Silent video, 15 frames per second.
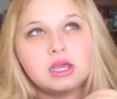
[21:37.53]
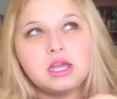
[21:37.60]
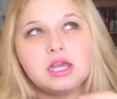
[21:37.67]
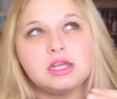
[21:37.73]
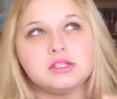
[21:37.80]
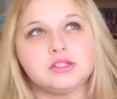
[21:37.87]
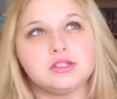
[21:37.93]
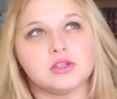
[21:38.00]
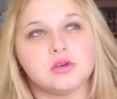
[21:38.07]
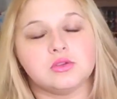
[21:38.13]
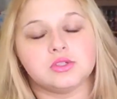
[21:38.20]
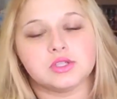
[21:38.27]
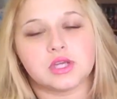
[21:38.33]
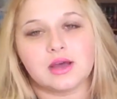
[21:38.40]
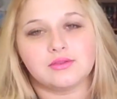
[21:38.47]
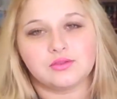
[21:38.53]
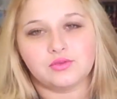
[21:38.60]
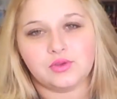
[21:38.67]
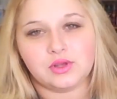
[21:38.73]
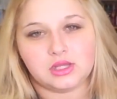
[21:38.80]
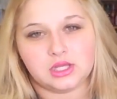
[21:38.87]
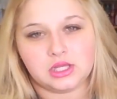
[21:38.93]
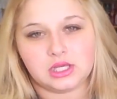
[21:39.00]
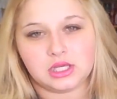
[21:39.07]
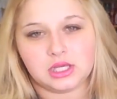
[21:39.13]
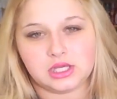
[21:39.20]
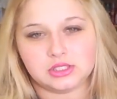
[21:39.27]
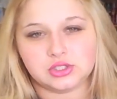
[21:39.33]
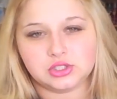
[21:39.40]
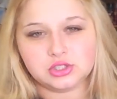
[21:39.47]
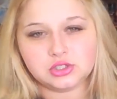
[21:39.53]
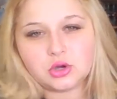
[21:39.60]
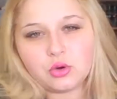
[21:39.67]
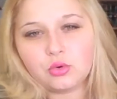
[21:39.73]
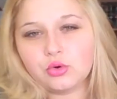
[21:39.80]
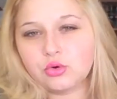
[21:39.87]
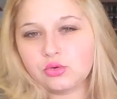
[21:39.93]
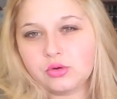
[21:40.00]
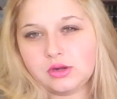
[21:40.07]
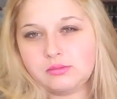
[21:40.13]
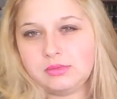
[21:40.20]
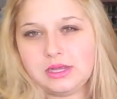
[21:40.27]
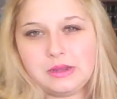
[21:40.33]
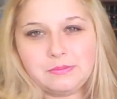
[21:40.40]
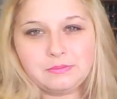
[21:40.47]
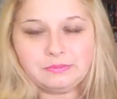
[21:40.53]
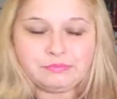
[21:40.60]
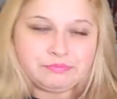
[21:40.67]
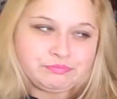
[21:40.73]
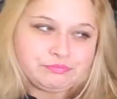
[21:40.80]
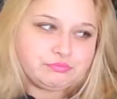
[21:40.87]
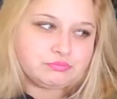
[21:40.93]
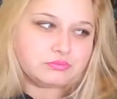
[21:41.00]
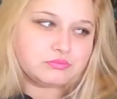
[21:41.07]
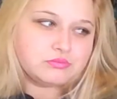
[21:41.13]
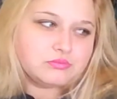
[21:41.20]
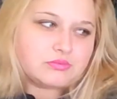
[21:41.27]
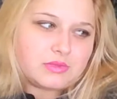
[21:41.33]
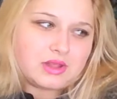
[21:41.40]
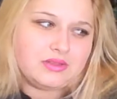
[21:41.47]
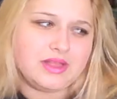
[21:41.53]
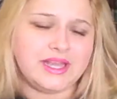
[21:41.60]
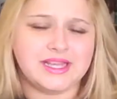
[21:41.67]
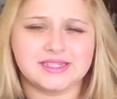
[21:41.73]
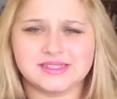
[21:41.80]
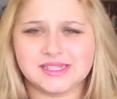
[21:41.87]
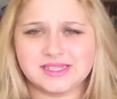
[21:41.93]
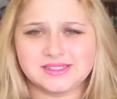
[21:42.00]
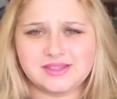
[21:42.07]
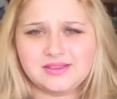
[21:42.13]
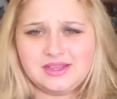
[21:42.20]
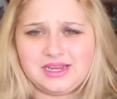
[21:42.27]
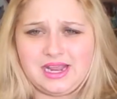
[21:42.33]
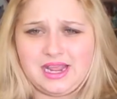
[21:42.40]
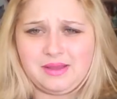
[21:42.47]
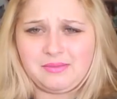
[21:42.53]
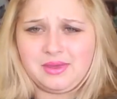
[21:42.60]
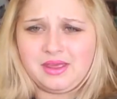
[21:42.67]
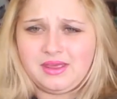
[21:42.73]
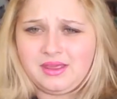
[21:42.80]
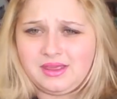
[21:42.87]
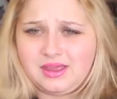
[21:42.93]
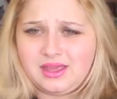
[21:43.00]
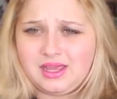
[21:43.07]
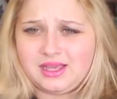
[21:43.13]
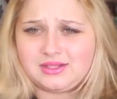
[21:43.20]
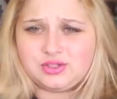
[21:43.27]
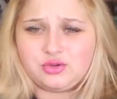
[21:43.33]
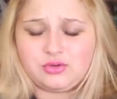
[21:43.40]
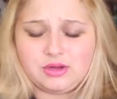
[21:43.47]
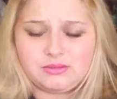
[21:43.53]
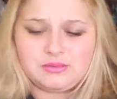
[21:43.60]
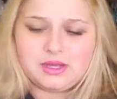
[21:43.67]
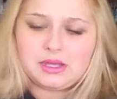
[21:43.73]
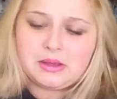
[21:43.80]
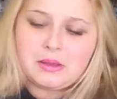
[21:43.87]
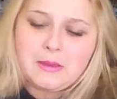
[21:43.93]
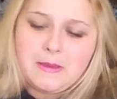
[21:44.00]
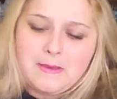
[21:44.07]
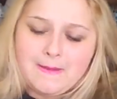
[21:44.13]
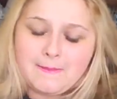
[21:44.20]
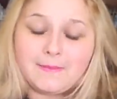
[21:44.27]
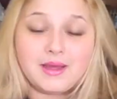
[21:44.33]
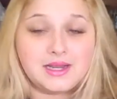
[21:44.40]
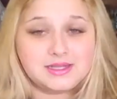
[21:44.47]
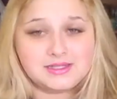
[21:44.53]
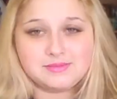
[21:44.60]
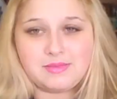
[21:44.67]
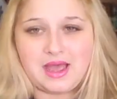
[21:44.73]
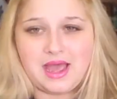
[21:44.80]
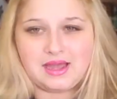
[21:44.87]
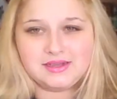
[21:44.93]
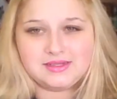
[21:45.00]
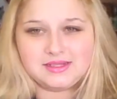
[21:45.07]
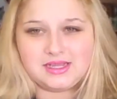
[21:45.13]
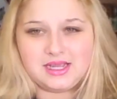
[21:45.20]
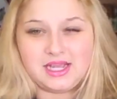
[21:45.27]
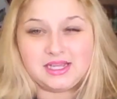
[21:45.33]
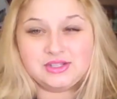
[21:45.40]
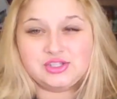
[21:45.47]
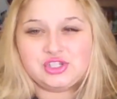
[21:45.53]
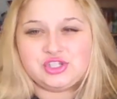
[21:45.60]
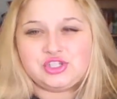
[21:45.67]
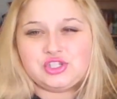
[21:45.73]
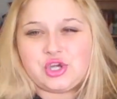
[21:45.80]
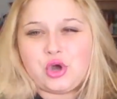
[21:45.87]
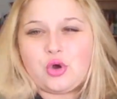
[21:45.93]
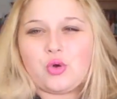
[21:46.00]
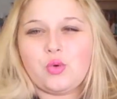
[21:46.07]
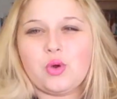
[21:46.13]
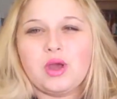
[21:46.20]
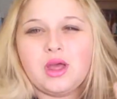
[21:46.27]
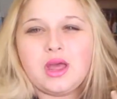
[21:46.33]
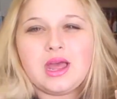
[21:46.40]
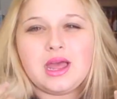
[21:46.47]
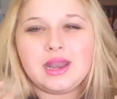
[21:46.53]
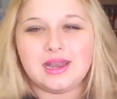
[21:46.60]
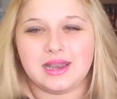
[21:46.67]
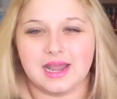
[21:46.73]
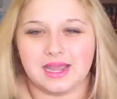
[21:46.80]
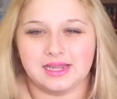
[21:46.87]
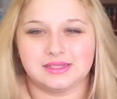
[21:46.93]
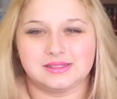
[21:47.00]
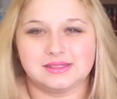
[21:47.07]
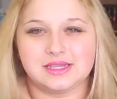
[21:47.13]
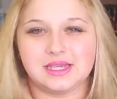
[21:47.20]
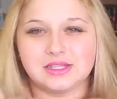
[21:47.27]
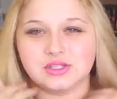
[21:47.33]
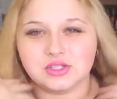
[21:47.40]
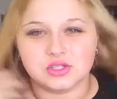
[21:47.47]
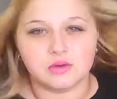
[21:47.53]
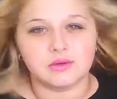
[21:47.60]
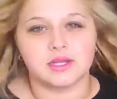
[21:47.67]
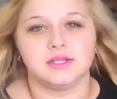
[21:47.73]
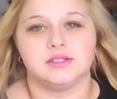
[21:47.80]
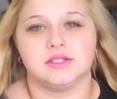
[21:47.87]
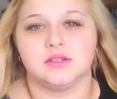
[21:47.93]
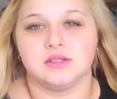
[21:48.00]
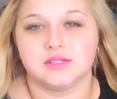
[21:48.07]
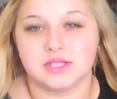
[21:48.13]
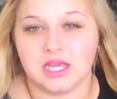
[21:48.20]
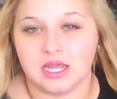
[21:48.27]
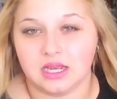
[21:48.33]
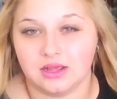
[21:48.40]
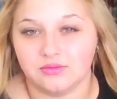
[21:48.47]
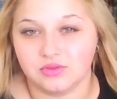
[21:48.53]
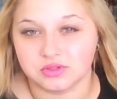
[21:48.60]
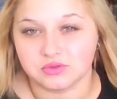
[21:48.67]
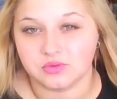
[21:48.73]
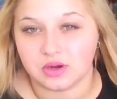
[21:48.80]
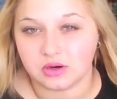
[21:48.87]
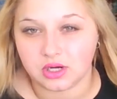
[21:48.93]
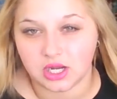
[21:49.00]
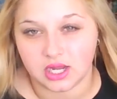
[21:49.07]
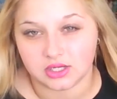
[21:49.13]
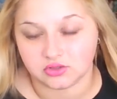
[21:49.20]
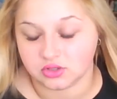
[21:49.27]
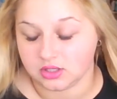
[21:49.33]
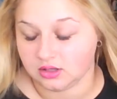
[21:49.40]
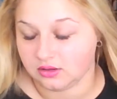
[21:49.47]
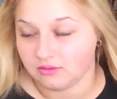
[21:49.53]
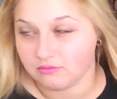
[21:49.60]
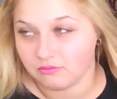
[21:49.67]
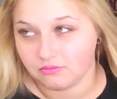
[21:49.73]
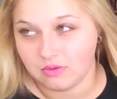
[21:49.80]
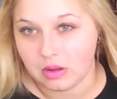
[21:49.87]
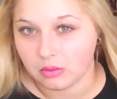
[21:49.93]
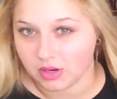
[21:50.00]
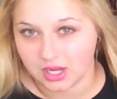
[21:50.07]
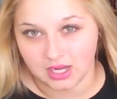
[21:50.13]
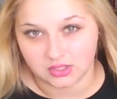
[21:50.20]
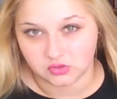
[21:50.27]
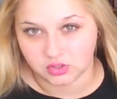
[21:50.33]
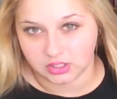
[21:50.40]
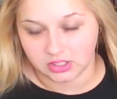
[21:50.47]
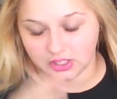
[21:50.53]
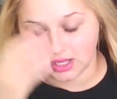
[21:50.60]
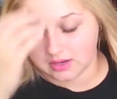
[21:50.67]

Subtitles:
It's so soft feeling. It's so creamy. Like it says in the name, it's creamy, but it's matte. It's so nice. It's so nice to the skin. It feels very hydrating. Very hydrating.